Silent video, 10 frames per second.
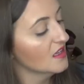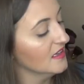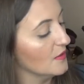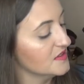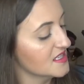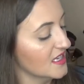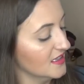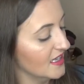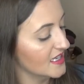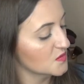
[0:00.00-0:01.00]
I would say
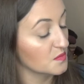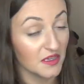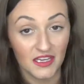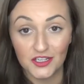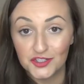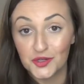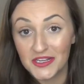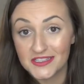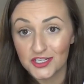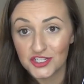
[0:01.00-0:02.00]
Lace would be a good
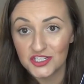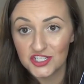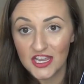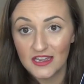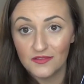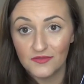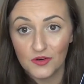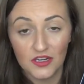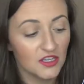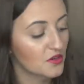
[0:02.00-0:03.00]
transition shade
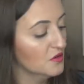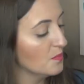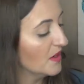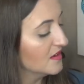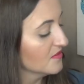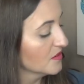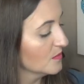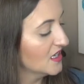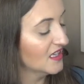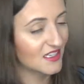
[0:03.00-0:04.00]
for you, but for
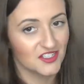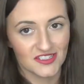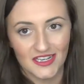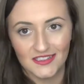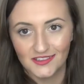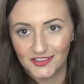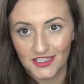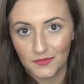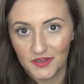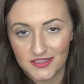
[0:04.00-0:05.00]
me it just kind of looked
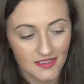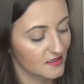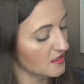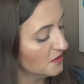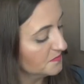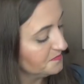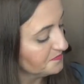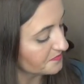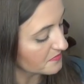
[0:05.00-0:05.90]
like my skin tone.